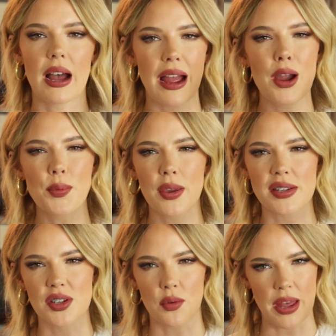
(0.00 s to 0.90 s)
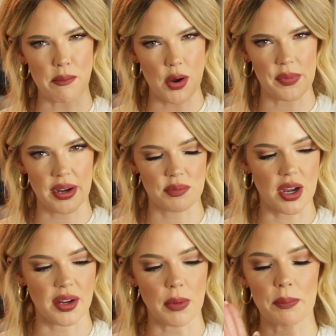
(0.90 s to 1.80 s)
I hope you guys know that moment that I'm
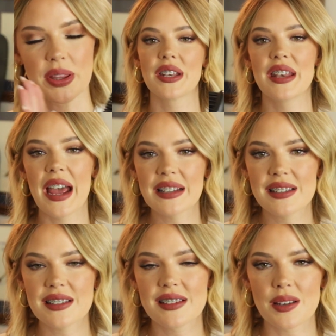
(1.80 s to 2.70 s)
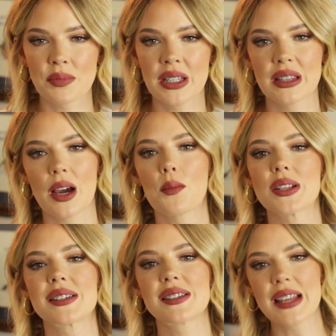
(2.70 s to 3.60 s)
talking about. Next is something that
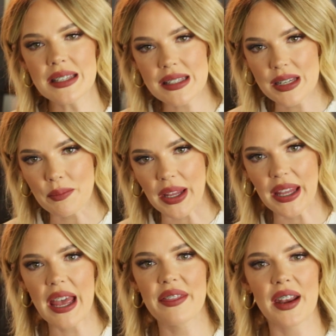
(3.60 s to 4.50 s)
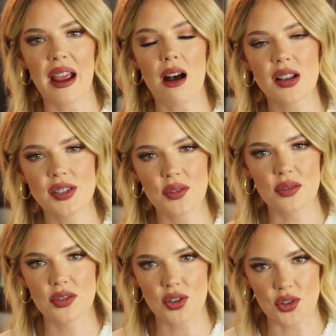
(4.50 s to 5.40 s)
was sent to me, and then I also
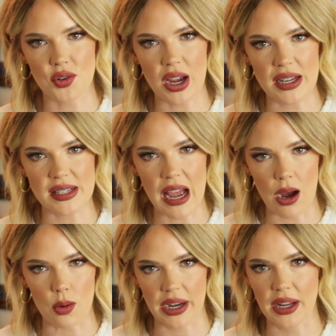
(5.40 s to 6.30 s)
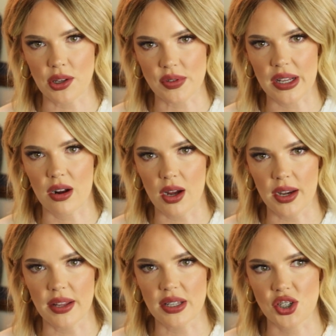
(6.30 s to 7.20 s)
showed you guys how I use it
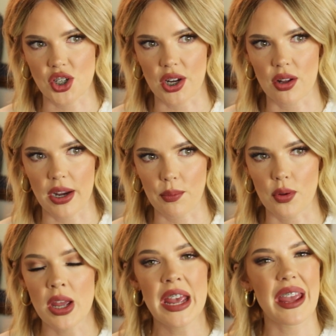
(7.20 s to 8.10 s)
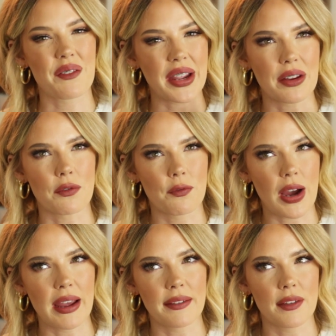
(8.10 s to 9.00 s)
on this channel, and I will, if I can
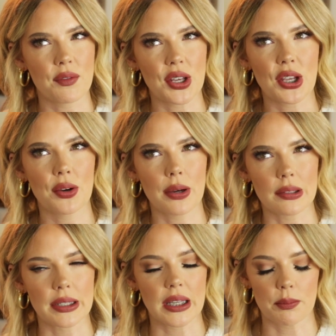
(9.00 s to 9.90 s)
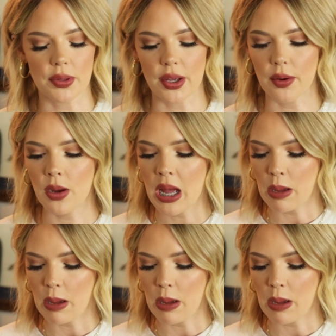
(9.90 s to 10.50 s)
find the video, I'll link it below.